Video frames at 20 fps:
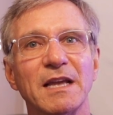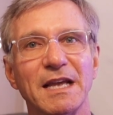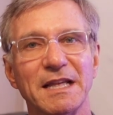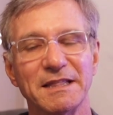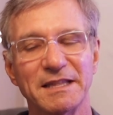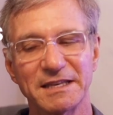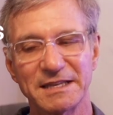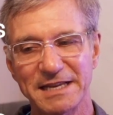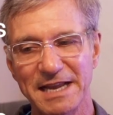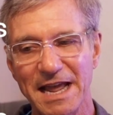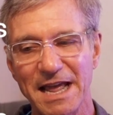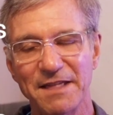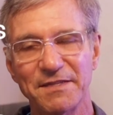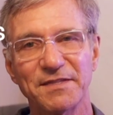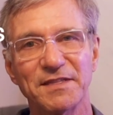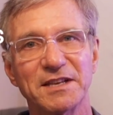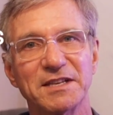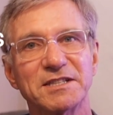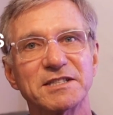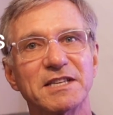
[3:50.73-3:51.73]
And the
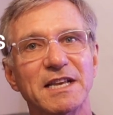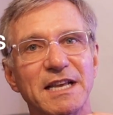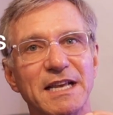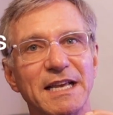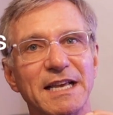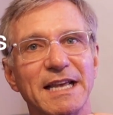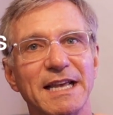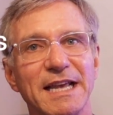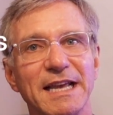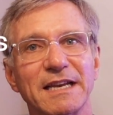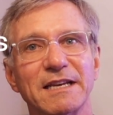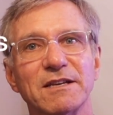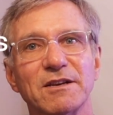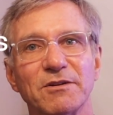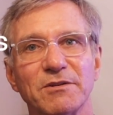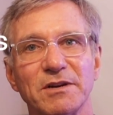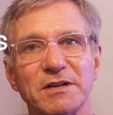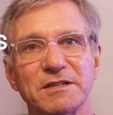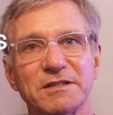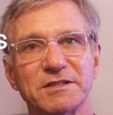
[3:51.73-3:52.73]
10th is
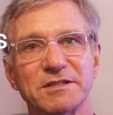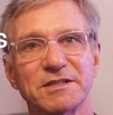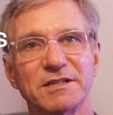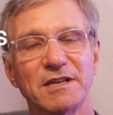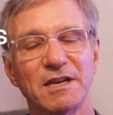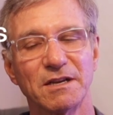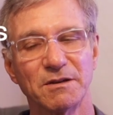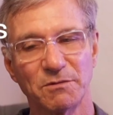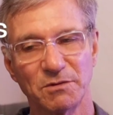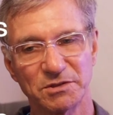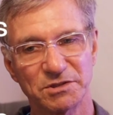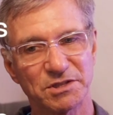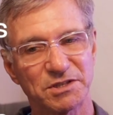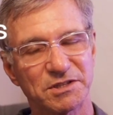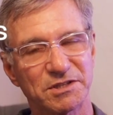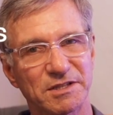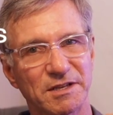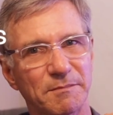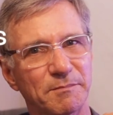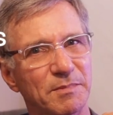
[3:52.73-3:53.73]
ignorance, which
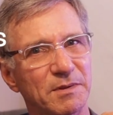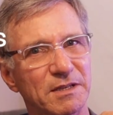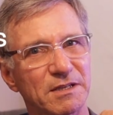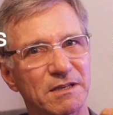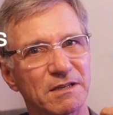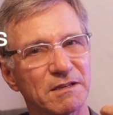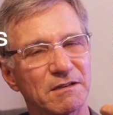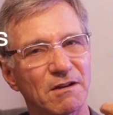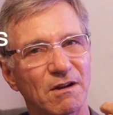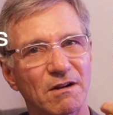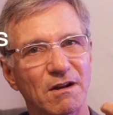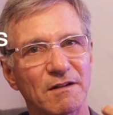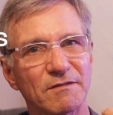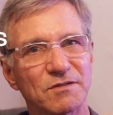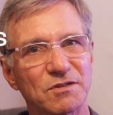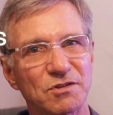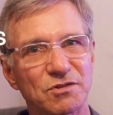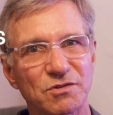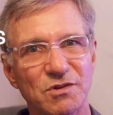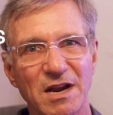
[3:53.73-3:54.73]
is simply
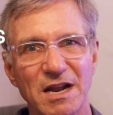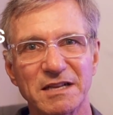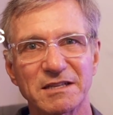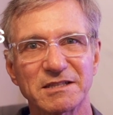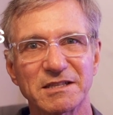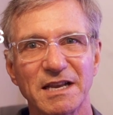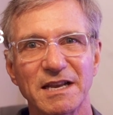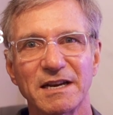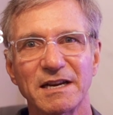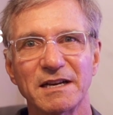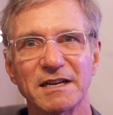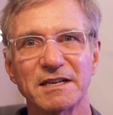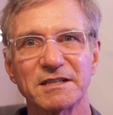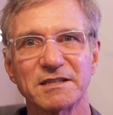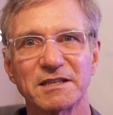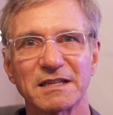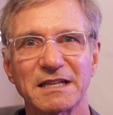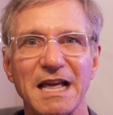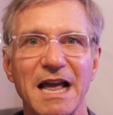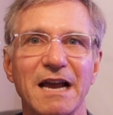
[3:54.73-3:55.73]
often translated as
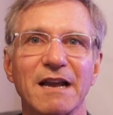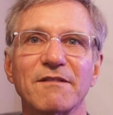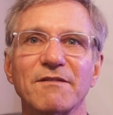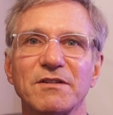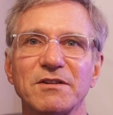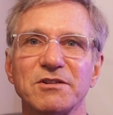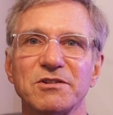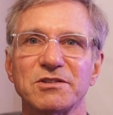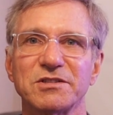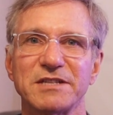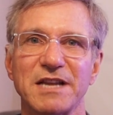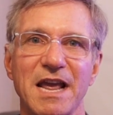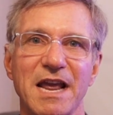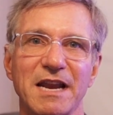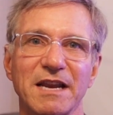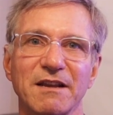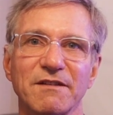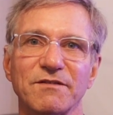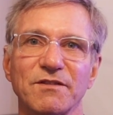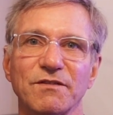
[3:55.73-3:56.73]
a lack of
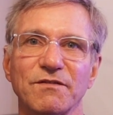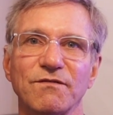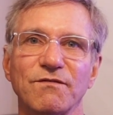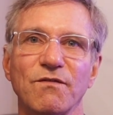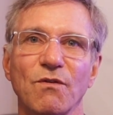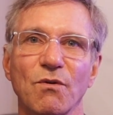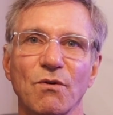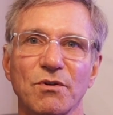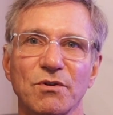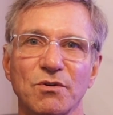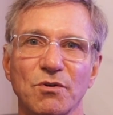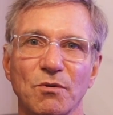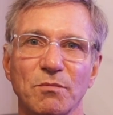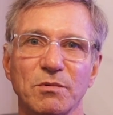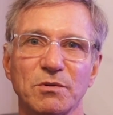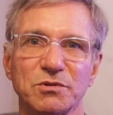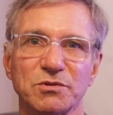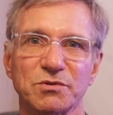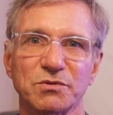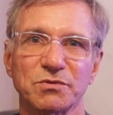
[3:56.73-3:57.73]
understanding of the Four
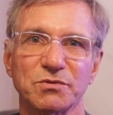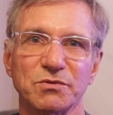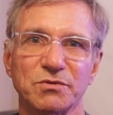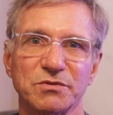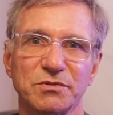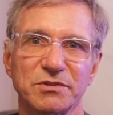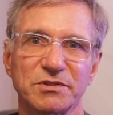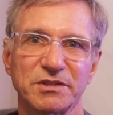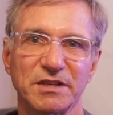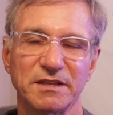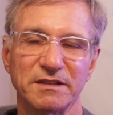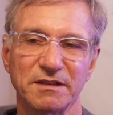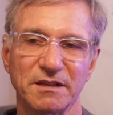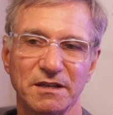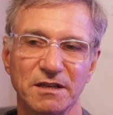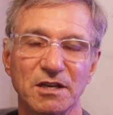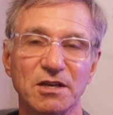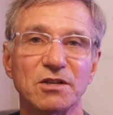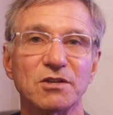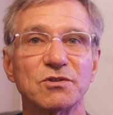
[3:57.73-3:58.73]
Noble Truths and
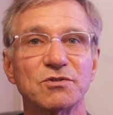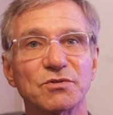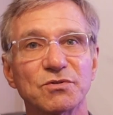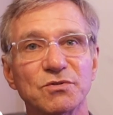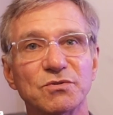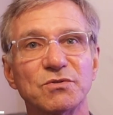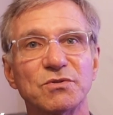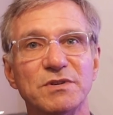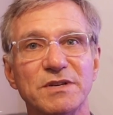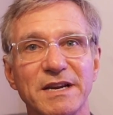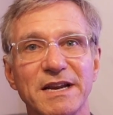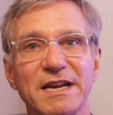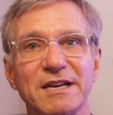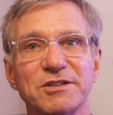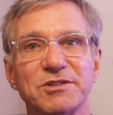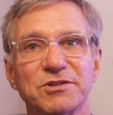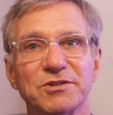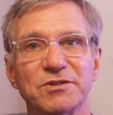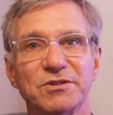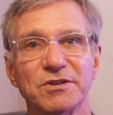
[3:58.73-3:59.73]
the true
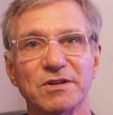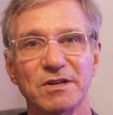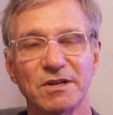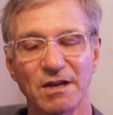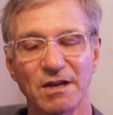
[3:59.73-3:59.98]
nature